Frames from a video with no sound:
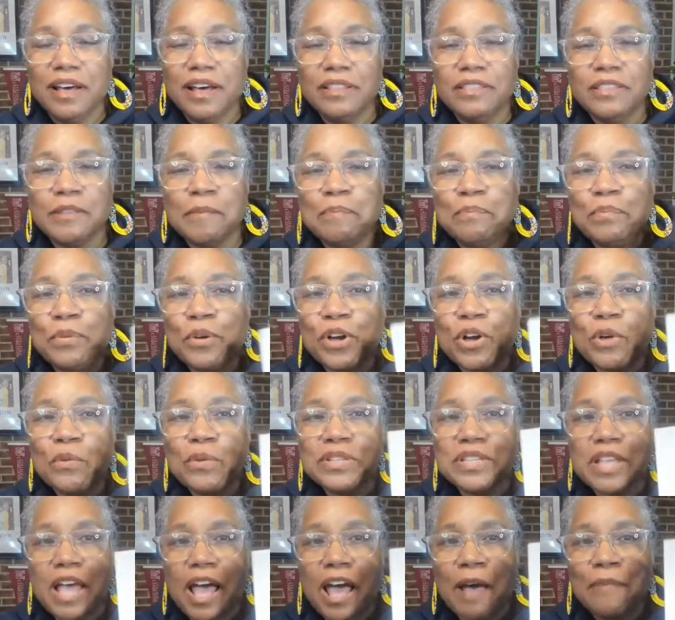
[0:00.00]
the book
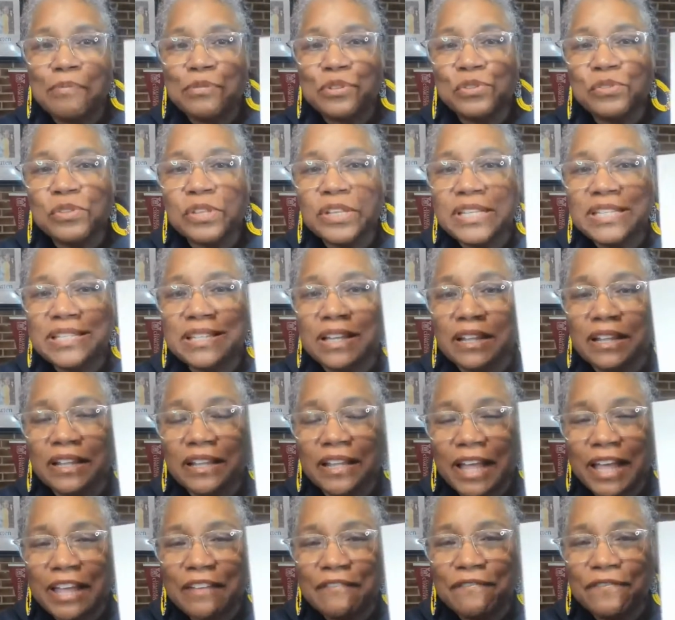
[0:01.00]
was absolutely
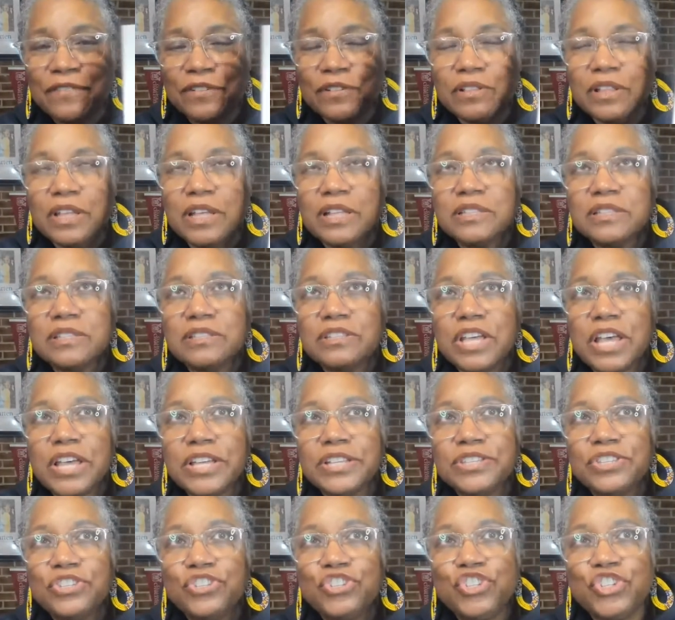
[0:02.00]
delightful.
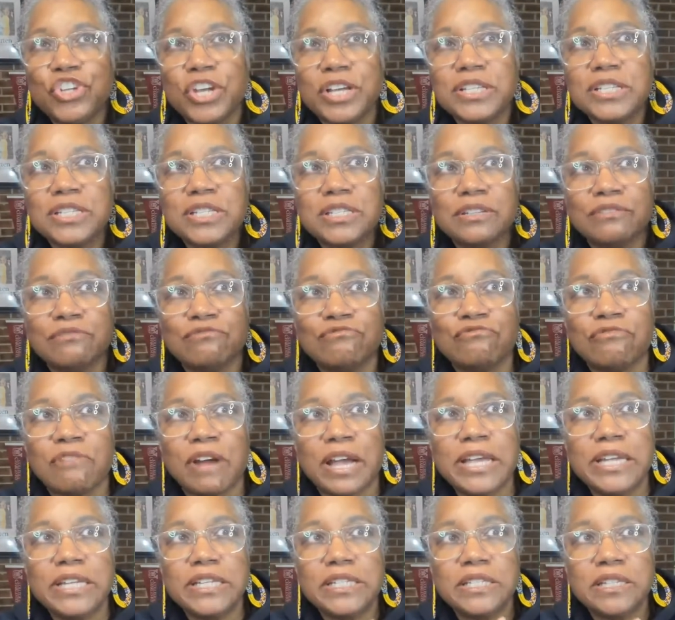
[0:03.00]
It's just the
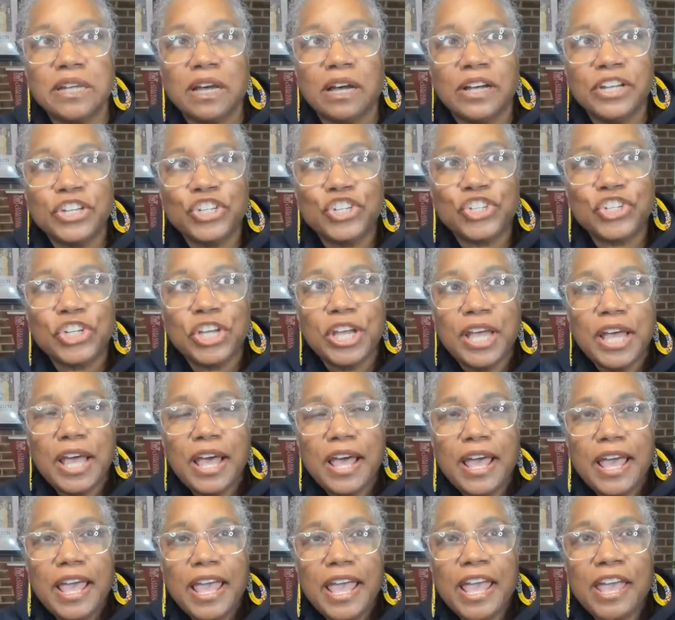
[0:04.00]
right touch
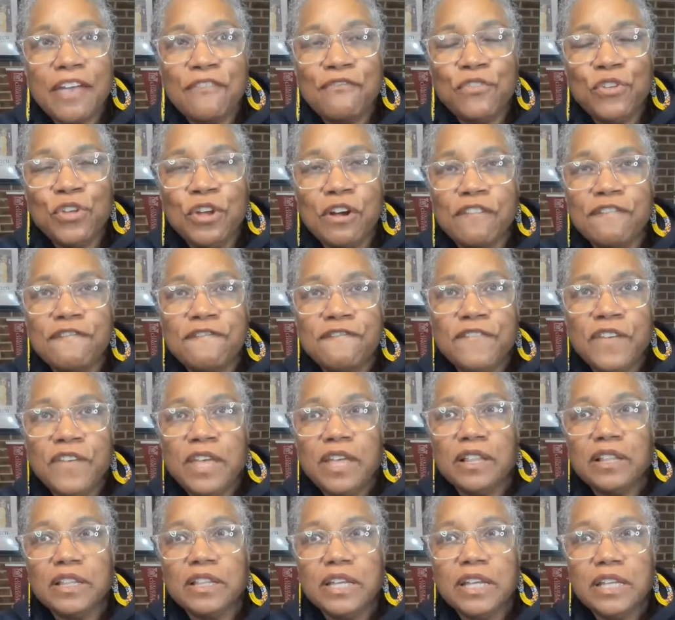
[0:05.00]
if you're
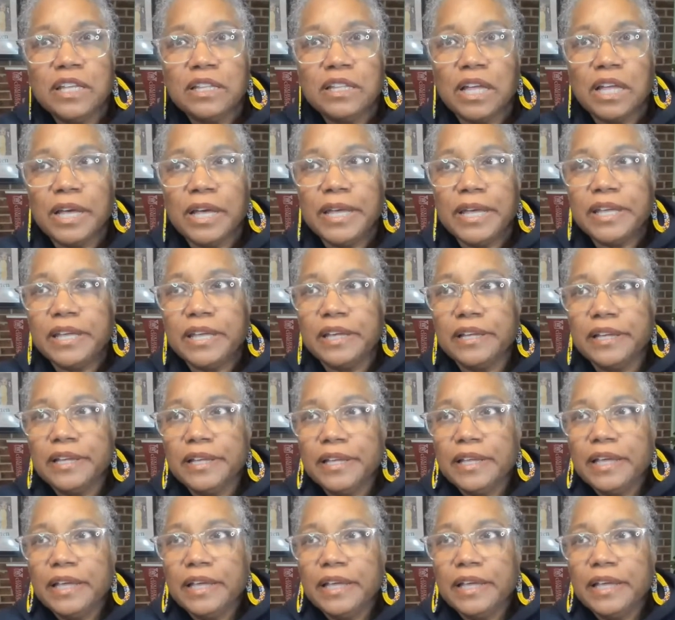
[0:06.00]
feeling like